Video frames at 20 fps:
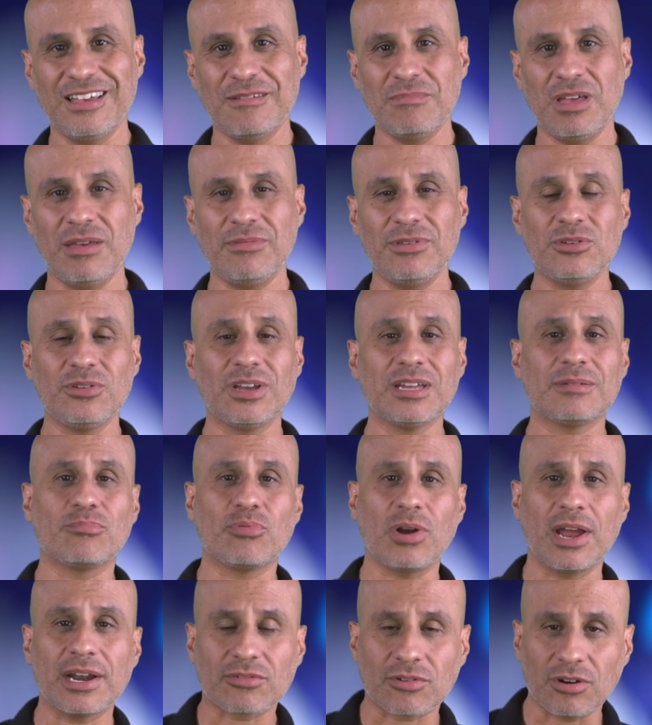Maybe you get
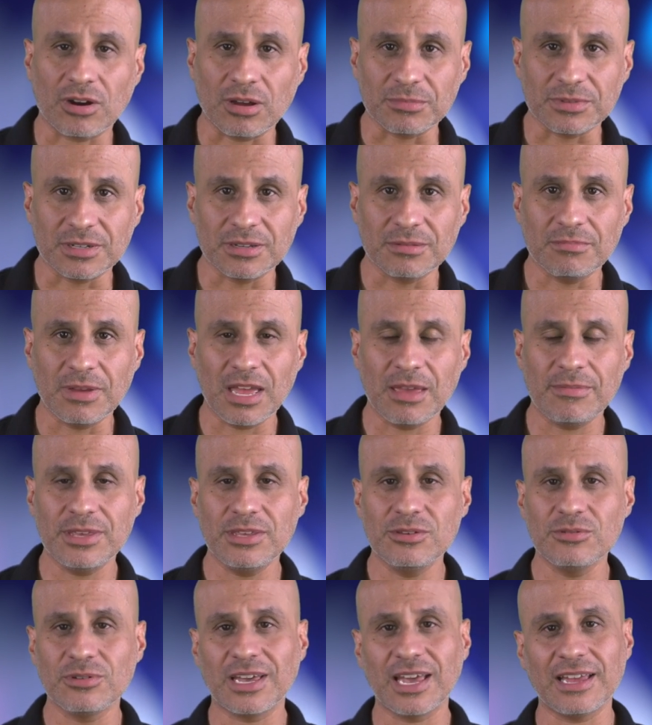breadcrumbed, maybe
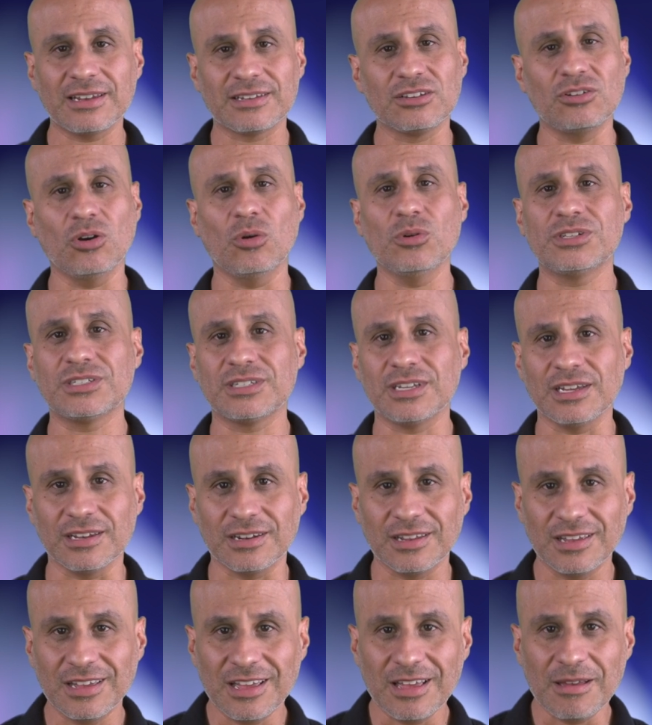you get
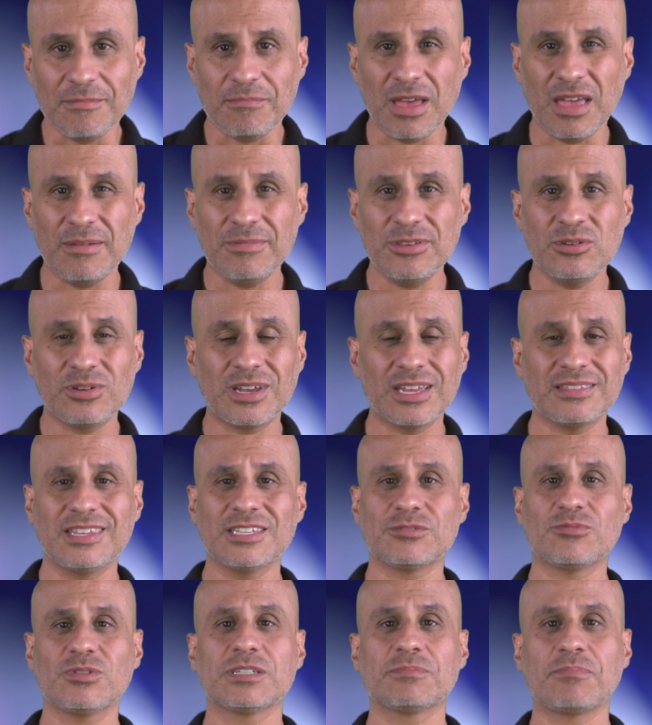ghosted, maybe you get
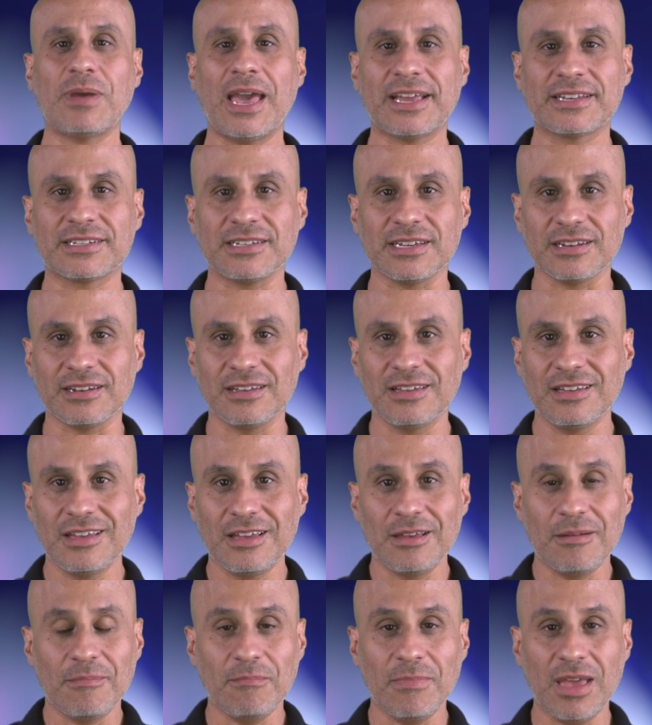disrespected,
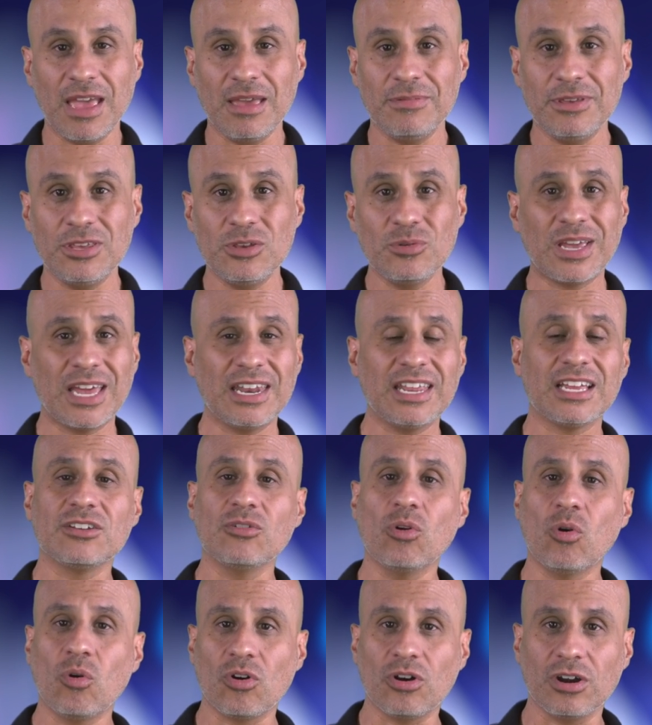maybe you get
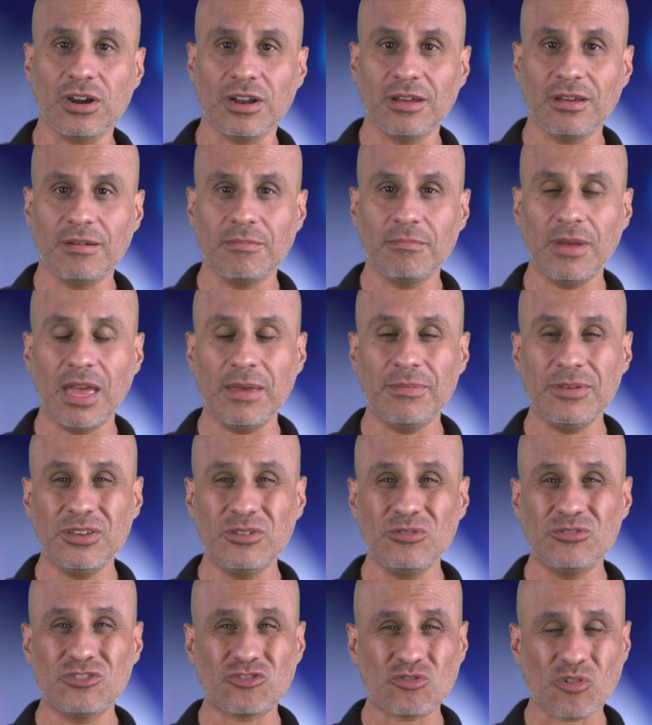ignored, Maybe
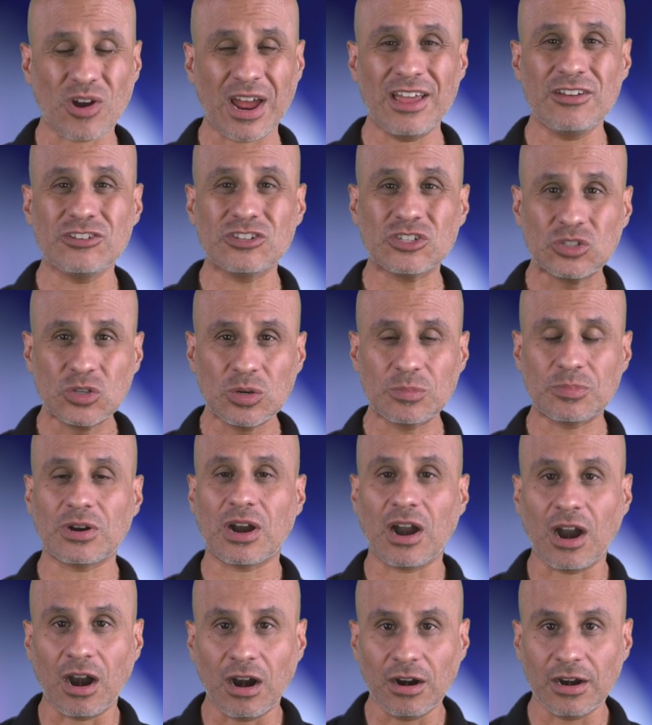you try super
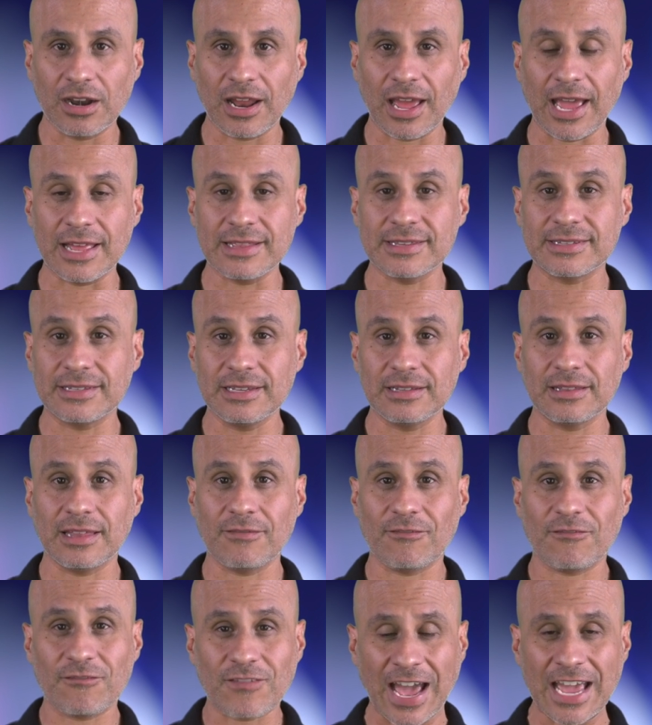hard and still
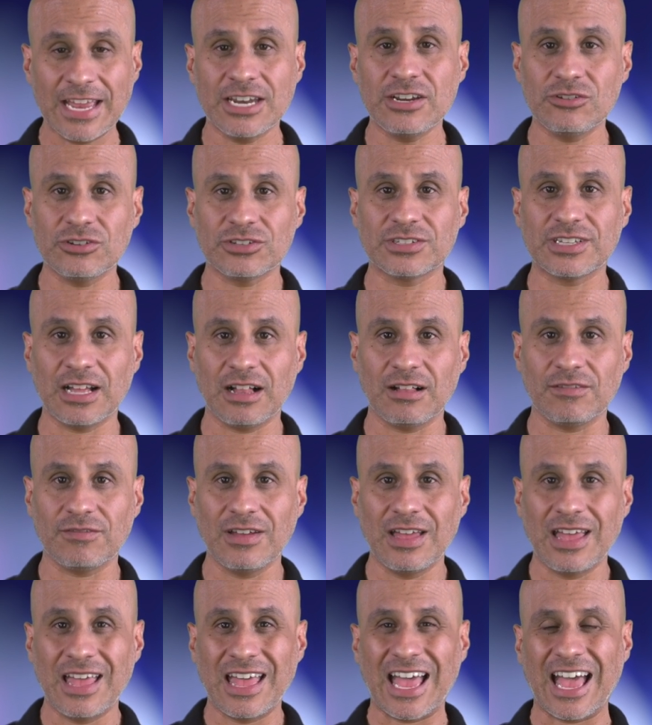find yourself
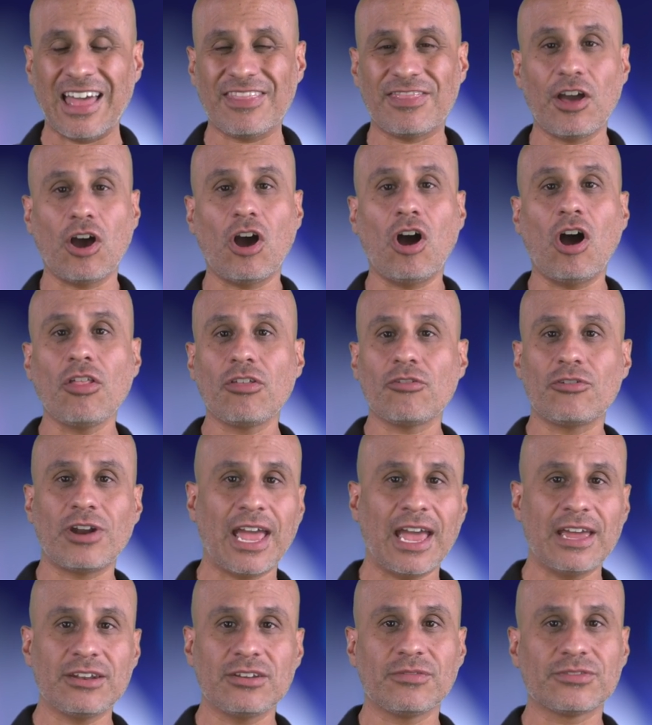at the other
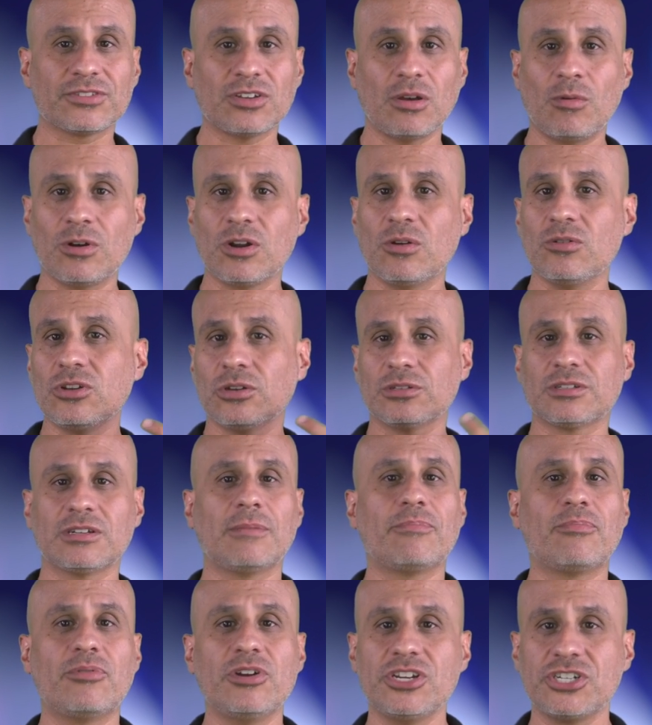end of someone who doesn't
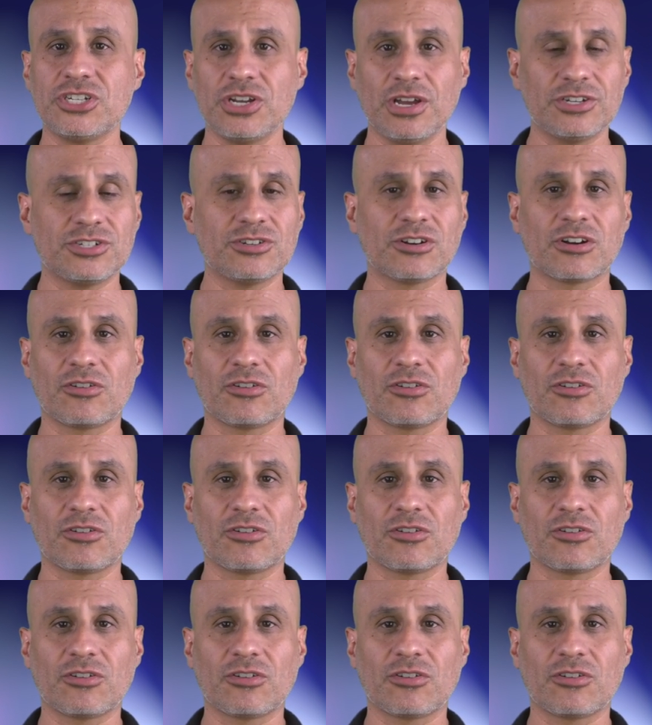appreciate your